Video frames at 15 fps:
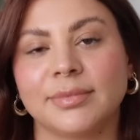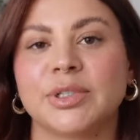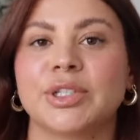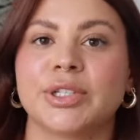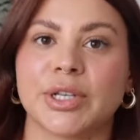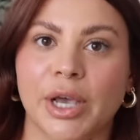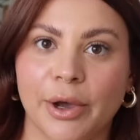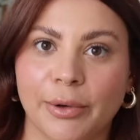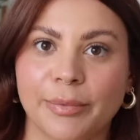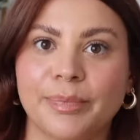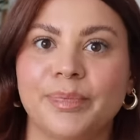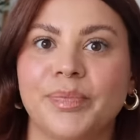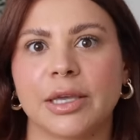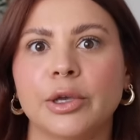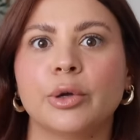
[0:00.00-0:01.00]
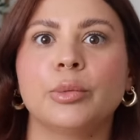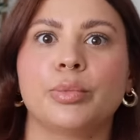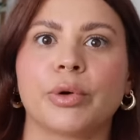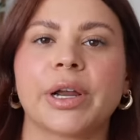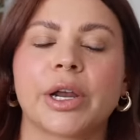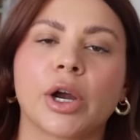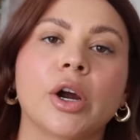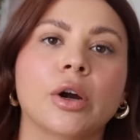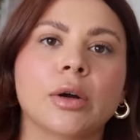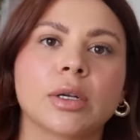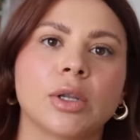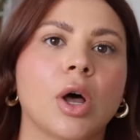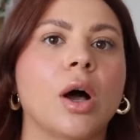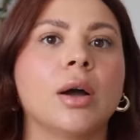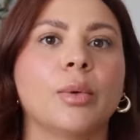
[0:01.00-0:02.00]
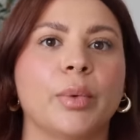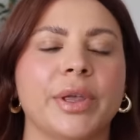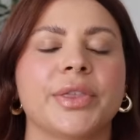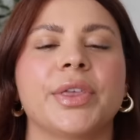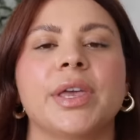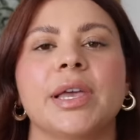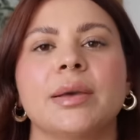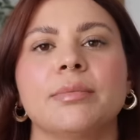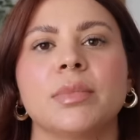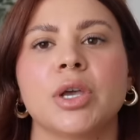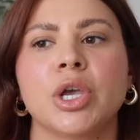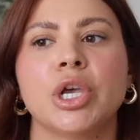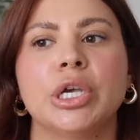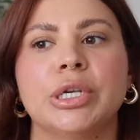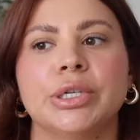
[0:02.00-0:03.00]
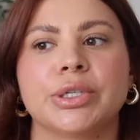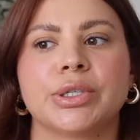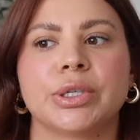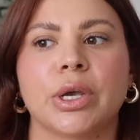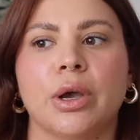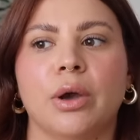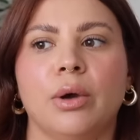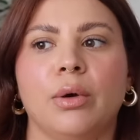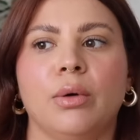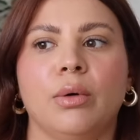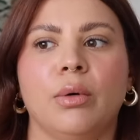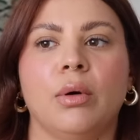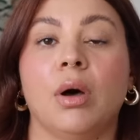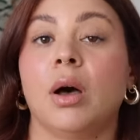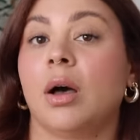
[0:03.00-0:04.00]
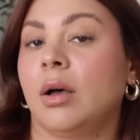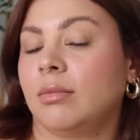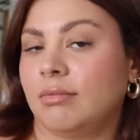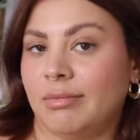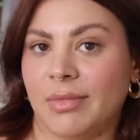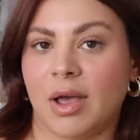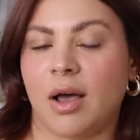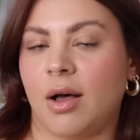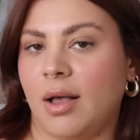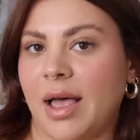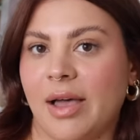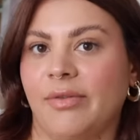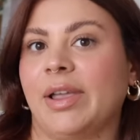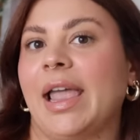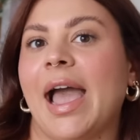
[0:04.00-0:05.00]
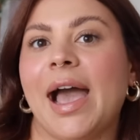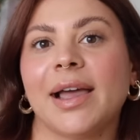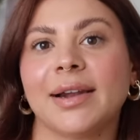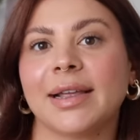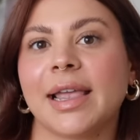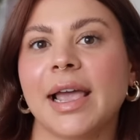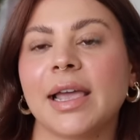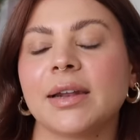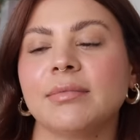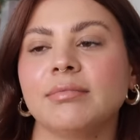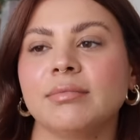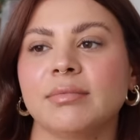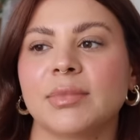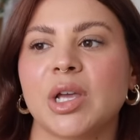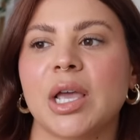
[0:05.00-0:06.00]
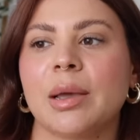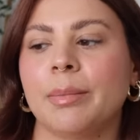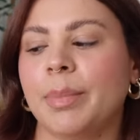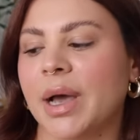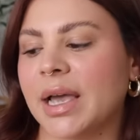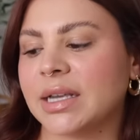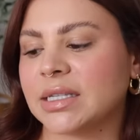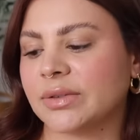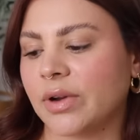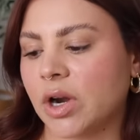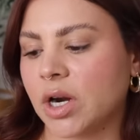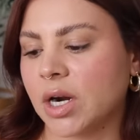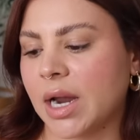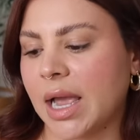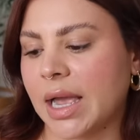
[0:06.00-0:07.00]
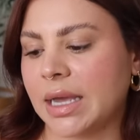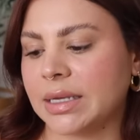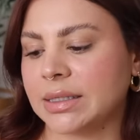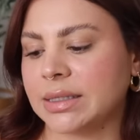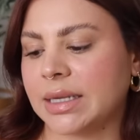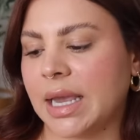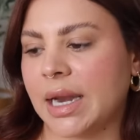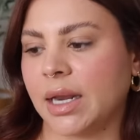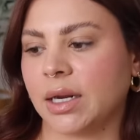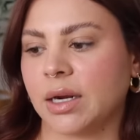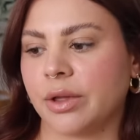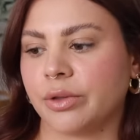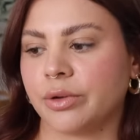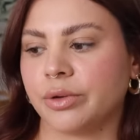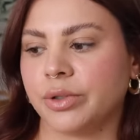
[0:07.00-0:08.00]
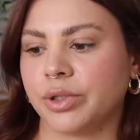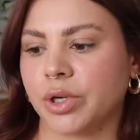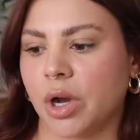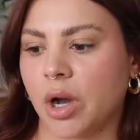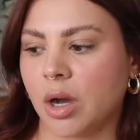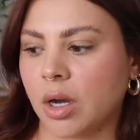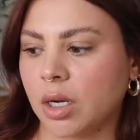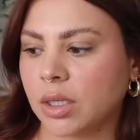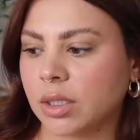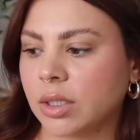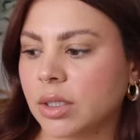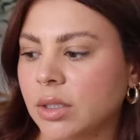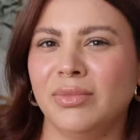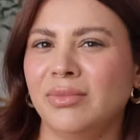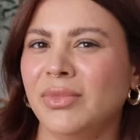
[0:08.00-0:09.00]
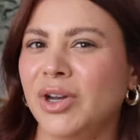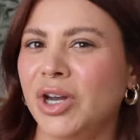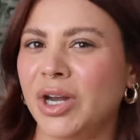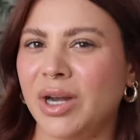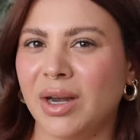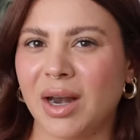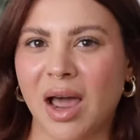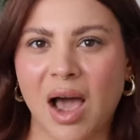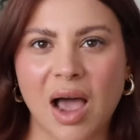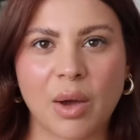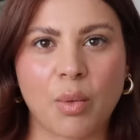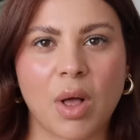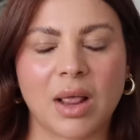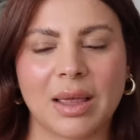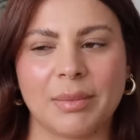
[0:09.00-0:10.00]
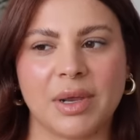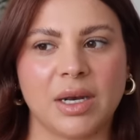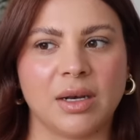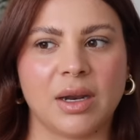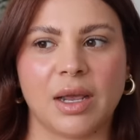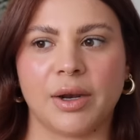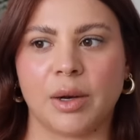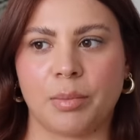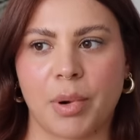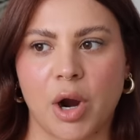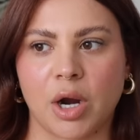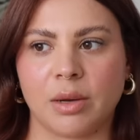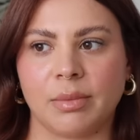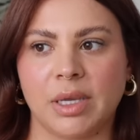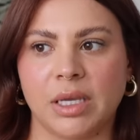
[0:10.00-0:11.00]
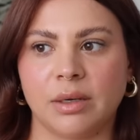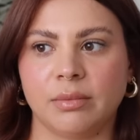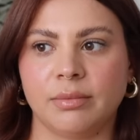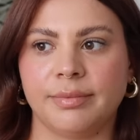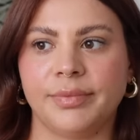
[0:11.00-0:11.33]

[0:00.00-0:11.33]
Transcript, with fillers: So he'll bring her along with him. So I'll have a cat again. But as far as getting another dog, not while I'm in an apartment.